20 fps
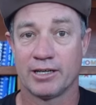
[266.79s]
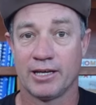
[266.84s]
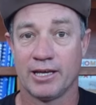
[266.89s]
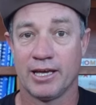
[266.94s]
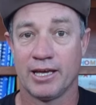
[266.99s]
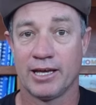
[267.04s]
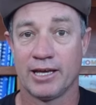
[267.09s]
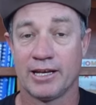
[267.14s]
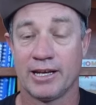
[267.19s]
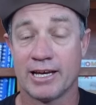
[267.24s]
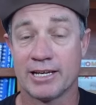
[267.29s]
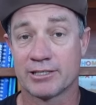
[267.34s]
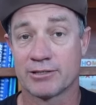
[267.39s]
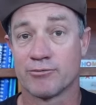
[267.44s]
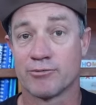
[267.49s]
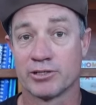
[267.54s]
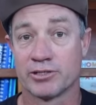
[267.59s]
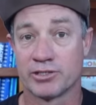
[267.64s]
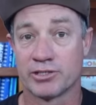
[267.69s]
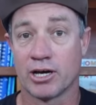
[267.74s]
and as a
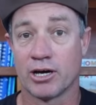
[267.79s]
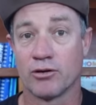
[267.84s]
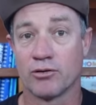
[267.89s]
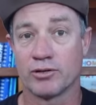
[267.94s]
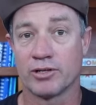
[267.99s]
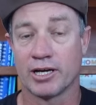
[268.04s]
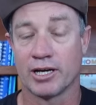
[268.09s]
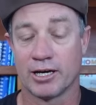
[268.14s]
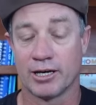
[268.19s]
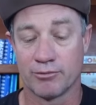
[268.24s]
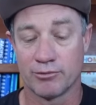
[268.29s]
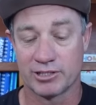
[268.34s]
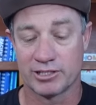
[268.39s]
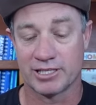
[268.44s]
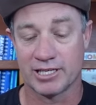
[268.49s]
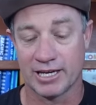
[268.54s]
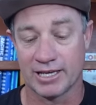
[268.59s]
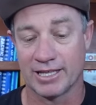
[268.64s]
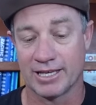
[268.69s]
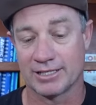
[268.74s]
result, I would
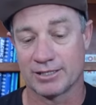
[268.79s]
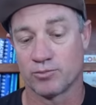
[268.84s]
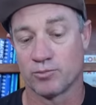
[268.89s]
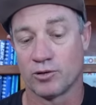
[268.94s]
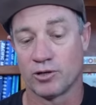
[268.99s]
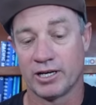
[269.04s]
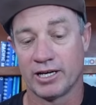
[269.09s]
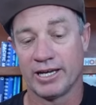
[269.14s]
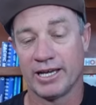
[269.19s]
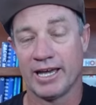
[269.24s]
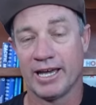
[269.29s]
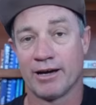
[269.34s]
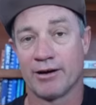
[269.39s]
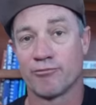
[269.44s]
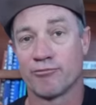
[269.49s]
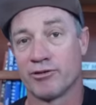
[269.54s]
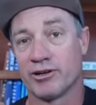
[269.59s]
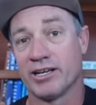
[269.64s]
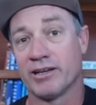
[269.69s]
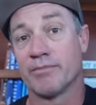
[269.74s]
say that's why our
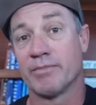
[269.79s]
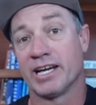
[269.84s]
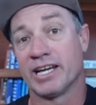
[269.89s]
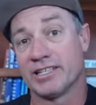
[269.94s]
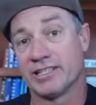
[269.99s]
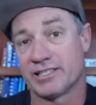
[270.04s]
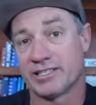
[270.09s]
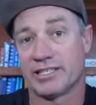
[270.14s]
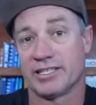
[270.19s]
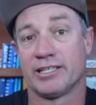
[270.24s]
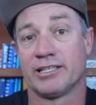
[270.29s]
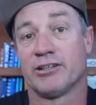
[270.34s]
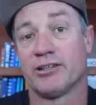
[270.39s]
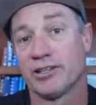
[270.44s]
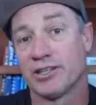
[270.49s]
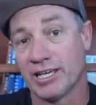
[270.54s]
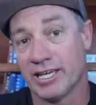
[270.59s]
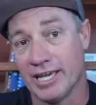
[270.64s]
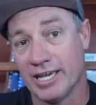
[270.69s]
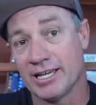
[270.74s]
rear main seal
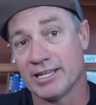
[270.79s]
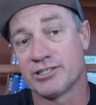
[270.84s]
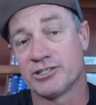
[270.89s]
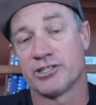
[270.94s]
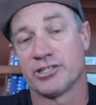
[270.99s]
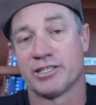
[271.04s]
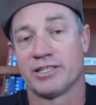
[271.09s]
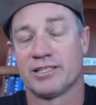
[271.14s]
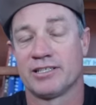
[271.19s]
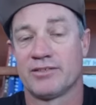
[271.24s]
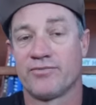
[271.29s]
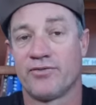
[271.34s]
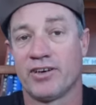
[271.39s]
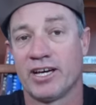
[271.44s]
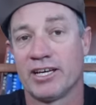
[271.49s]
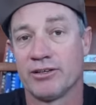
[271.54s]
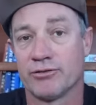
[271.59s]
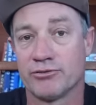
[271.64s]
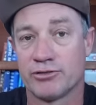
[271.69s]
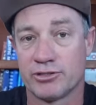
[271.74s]
on the engine has
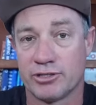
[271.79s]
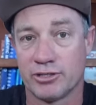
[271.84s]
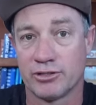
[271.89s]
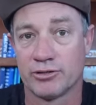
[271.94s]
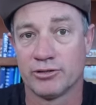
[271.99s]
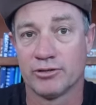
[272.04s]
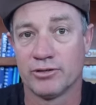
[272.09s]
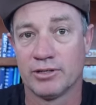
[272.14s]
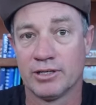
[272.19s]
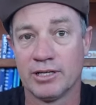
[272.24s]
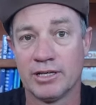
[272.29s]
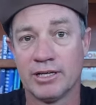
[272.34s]
failed too.